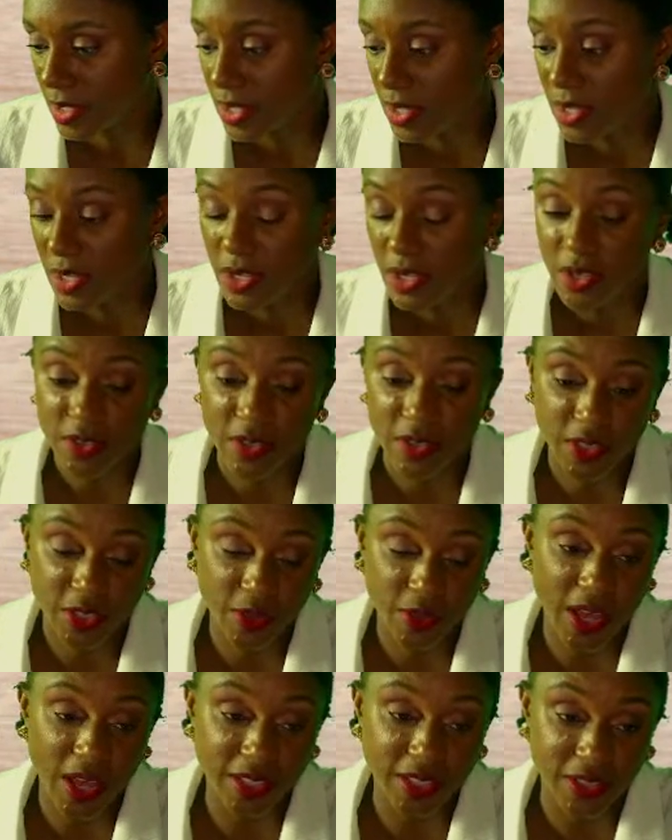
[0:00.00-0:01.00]
You need to
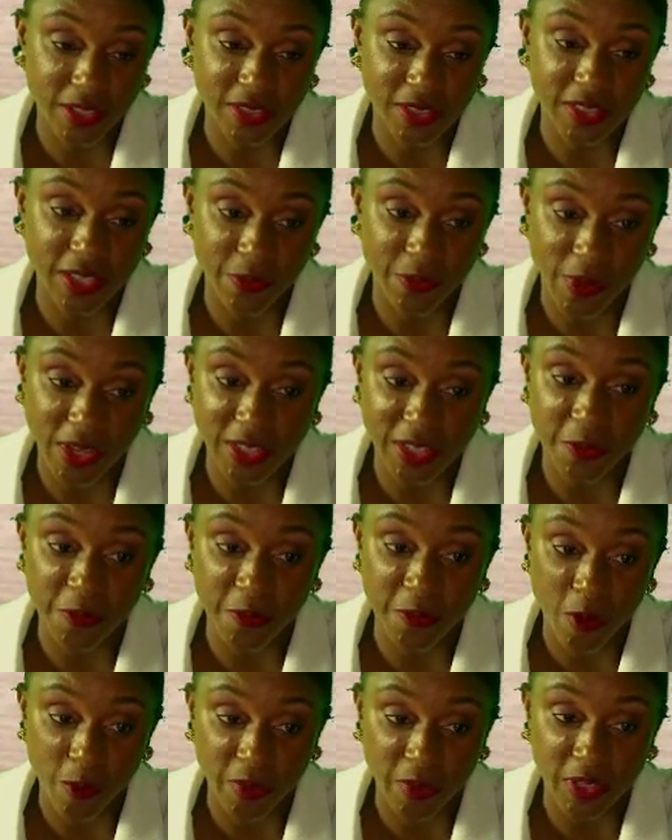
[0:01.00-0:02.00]
ask yourself, what's the
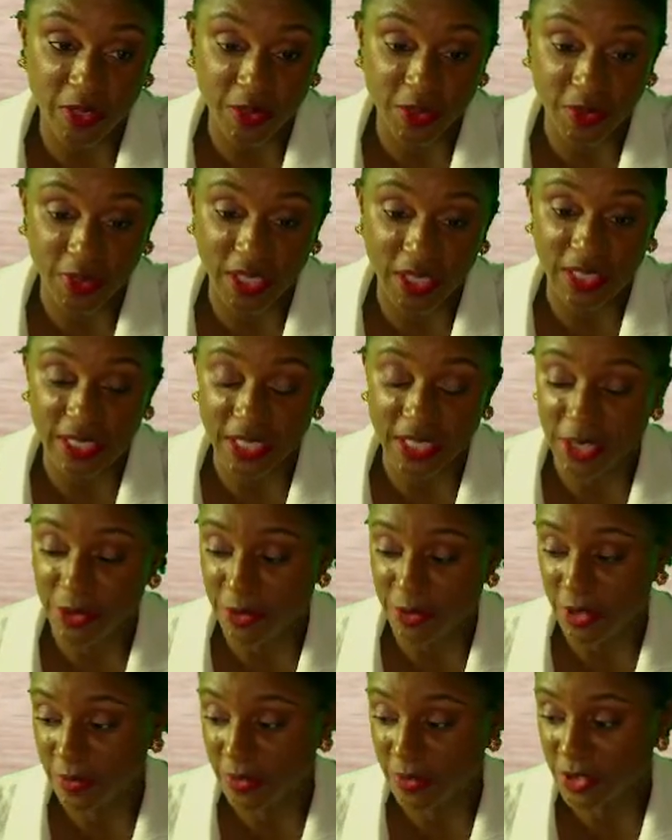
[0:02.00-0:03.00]
formula to get the
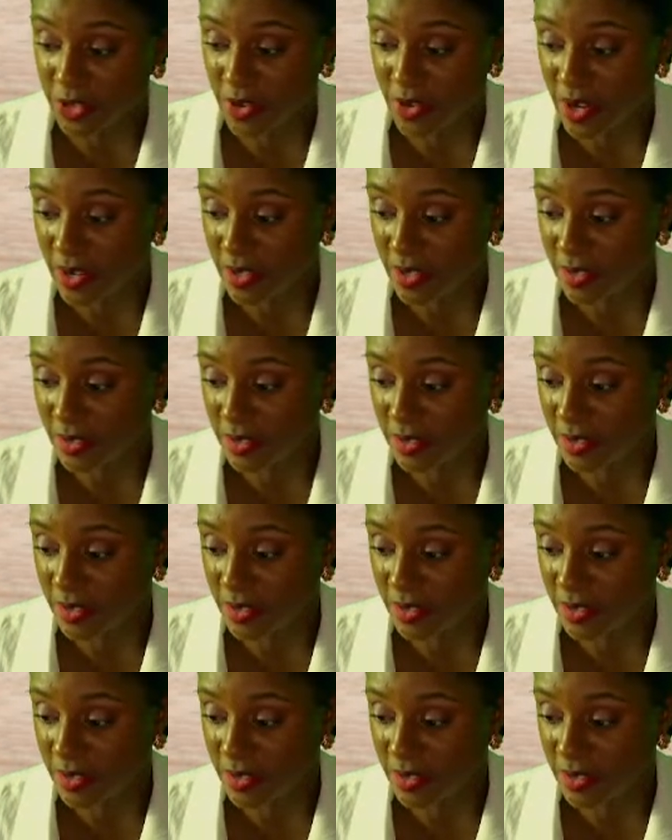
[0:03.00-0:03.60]
area of a triangle?